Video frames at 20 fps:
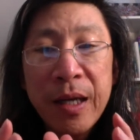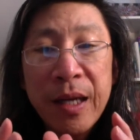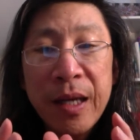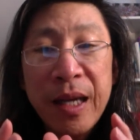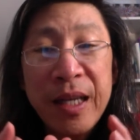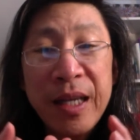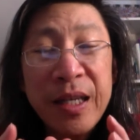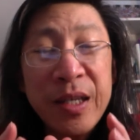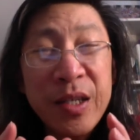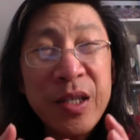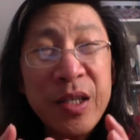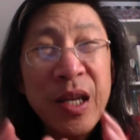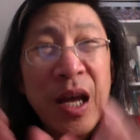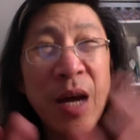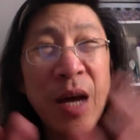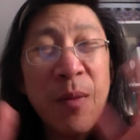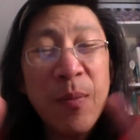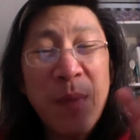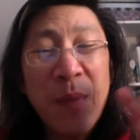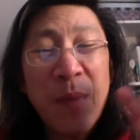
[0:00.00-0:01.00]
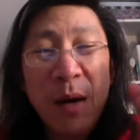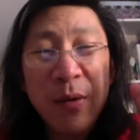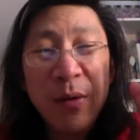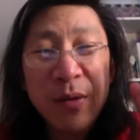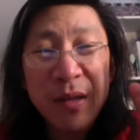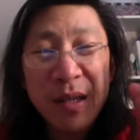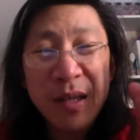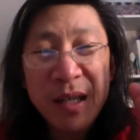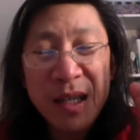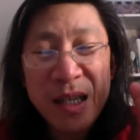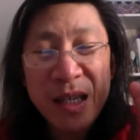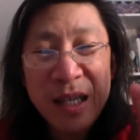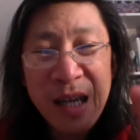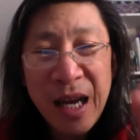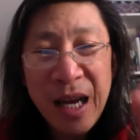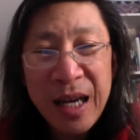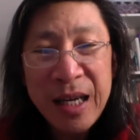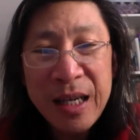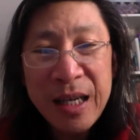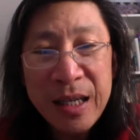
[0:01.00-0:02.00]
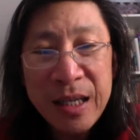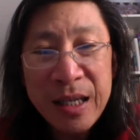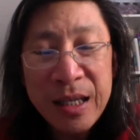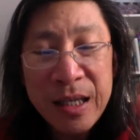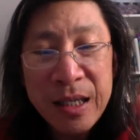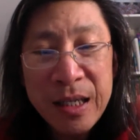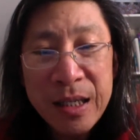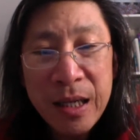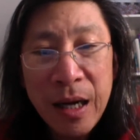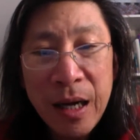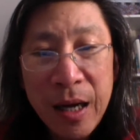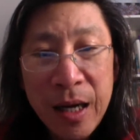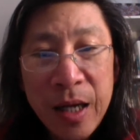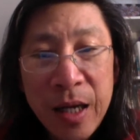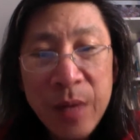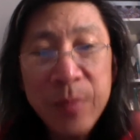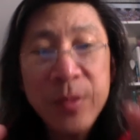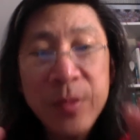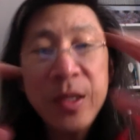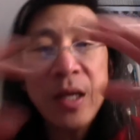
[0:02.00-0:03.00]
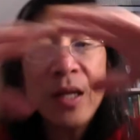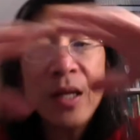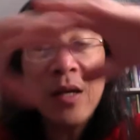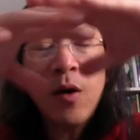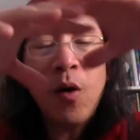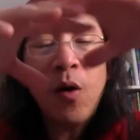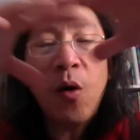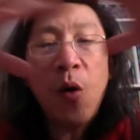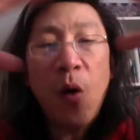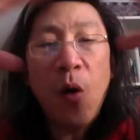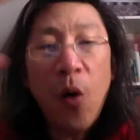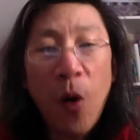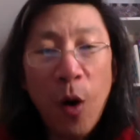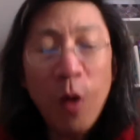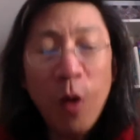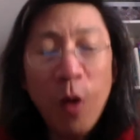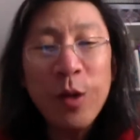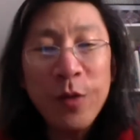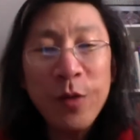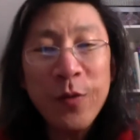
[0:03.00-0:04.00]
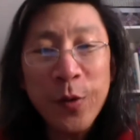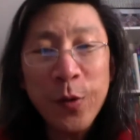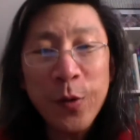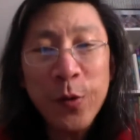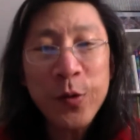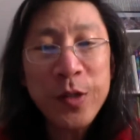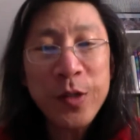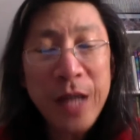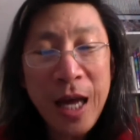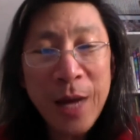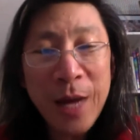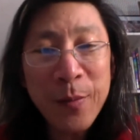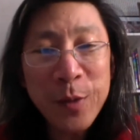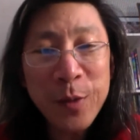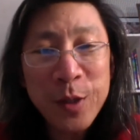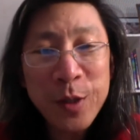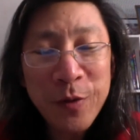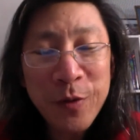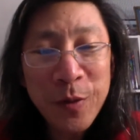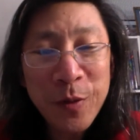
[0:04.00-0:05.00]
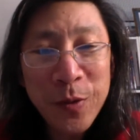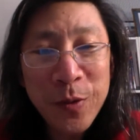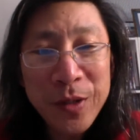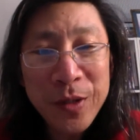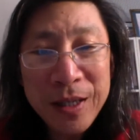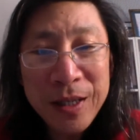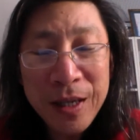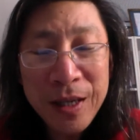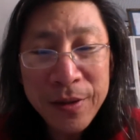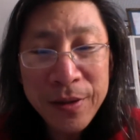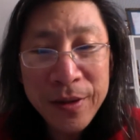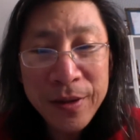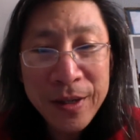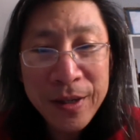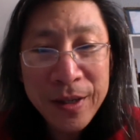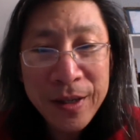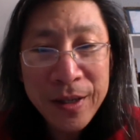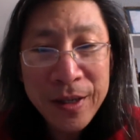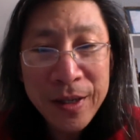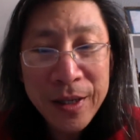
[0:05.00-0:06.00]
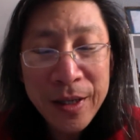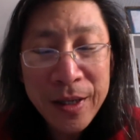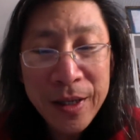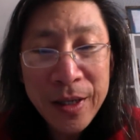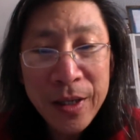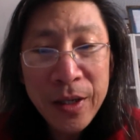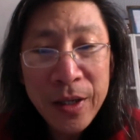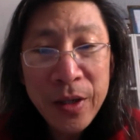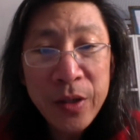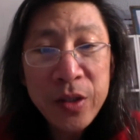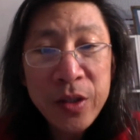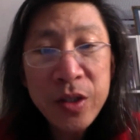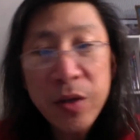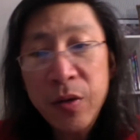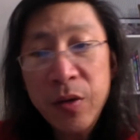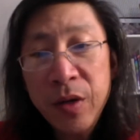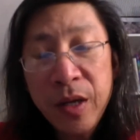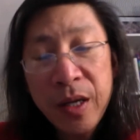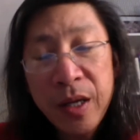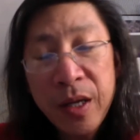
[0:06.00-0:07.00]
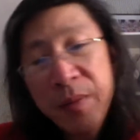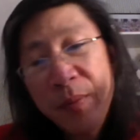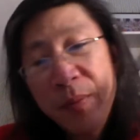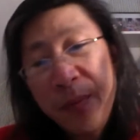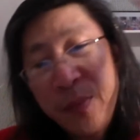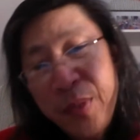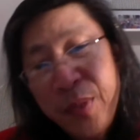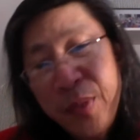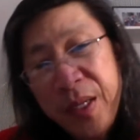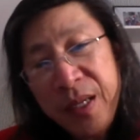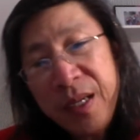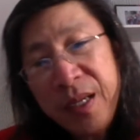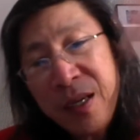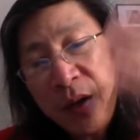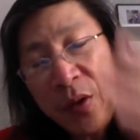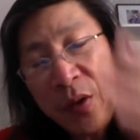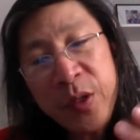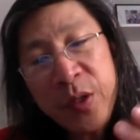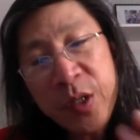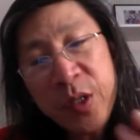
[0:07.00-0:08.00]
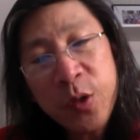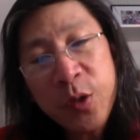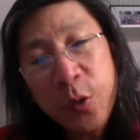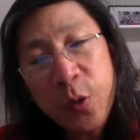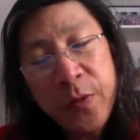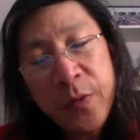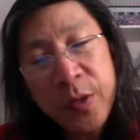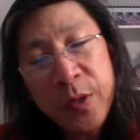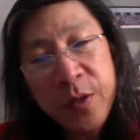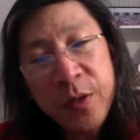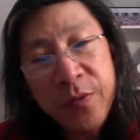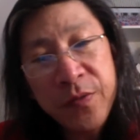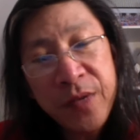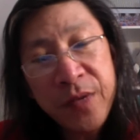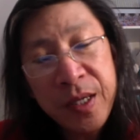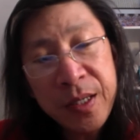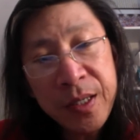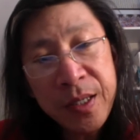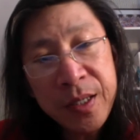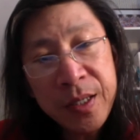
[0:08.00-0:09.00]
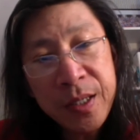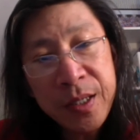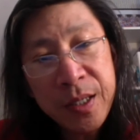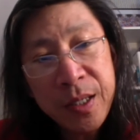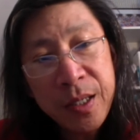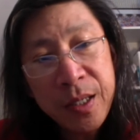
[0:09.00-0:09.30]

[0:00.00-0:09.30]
is about 90 times all of Earth's atmosphere put together. So being on the surface of Venus